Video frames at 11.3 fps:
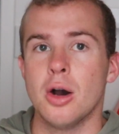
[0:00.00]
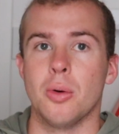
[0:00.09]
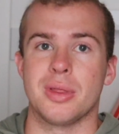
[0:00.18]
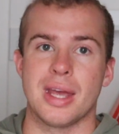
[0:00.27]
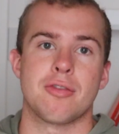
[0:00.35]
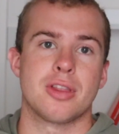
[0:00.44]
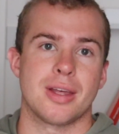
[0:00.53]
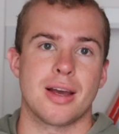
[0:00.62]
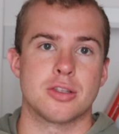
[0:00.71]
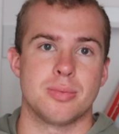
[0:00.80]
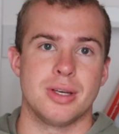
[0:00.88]
with everything
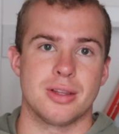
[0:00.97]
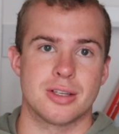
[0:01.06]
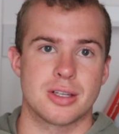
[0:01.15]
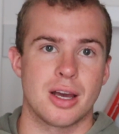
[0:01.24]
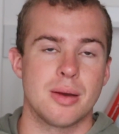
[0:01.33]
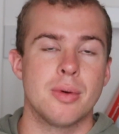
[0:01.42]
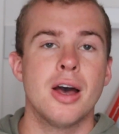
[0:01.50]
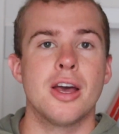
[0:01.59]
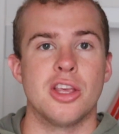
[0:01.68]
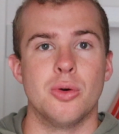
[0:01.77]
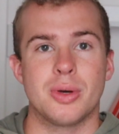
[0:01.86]
else being the same,
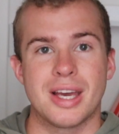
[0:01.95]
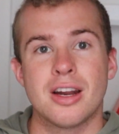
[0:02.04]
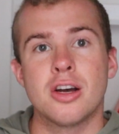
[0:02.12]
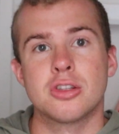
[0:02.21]
you'll get